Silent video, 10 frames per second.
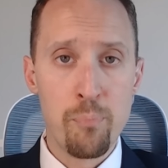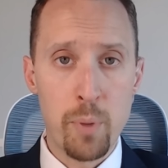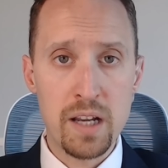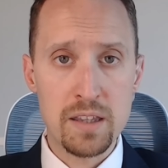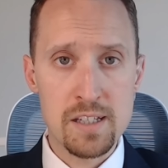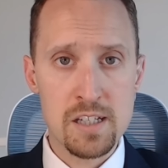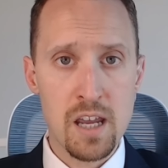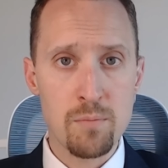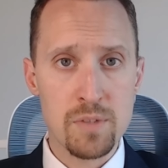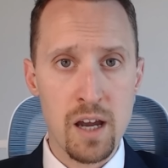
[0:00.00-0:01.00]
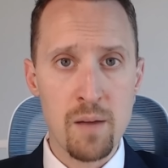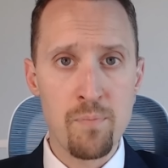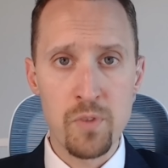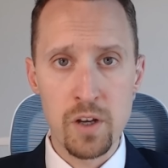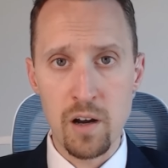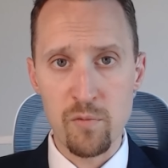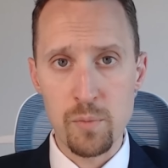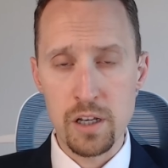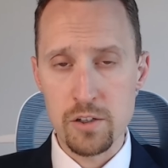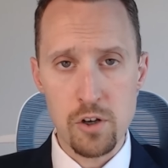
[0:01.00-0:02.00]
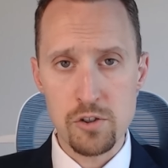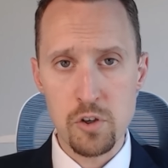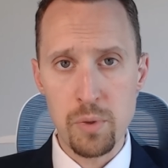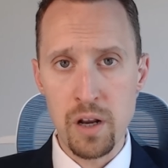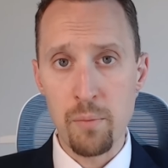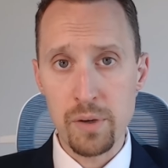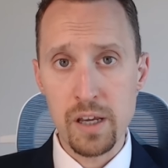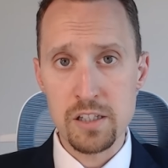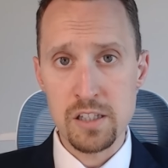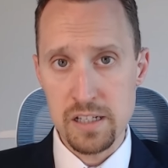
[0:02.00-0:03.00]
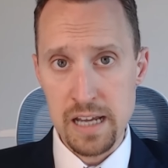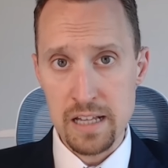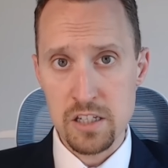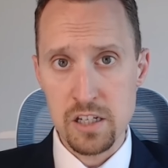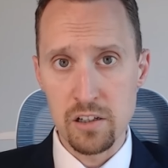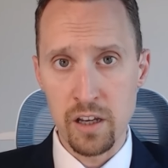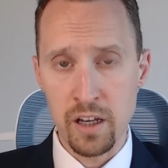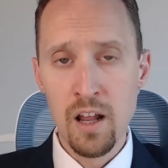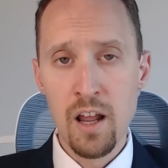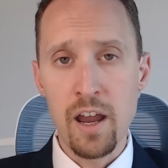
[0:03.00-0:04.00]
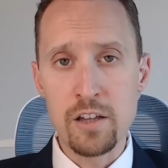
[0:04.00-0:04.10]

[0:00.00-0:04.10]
But at the same time, the government has also been up against the debt ceiling.